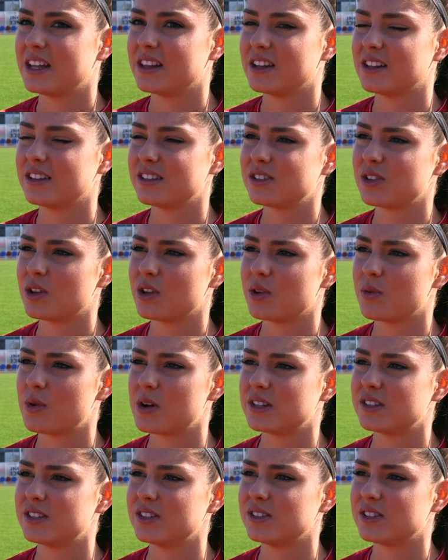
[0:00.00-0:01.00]
and sort of the
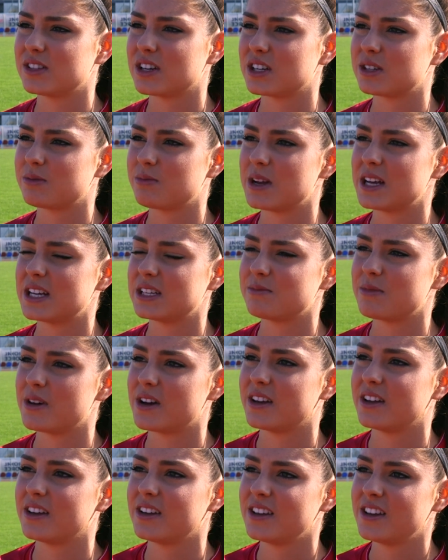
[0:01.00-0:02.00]
1-2 touch play is
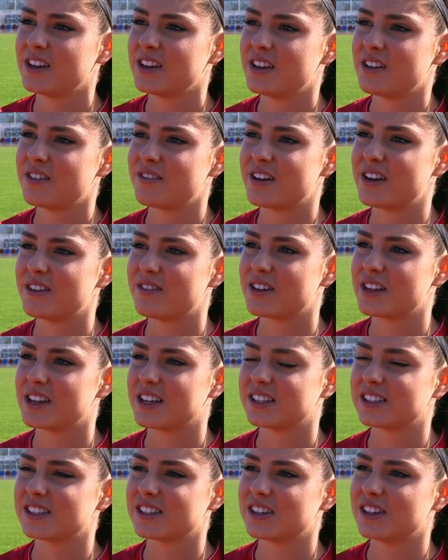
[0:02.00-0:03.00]
my favourite
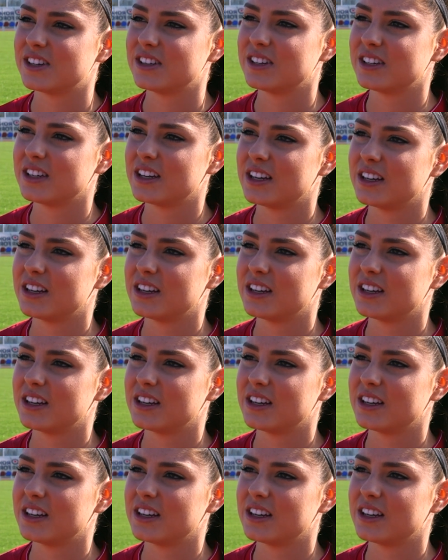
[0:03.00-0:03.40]
thing to do.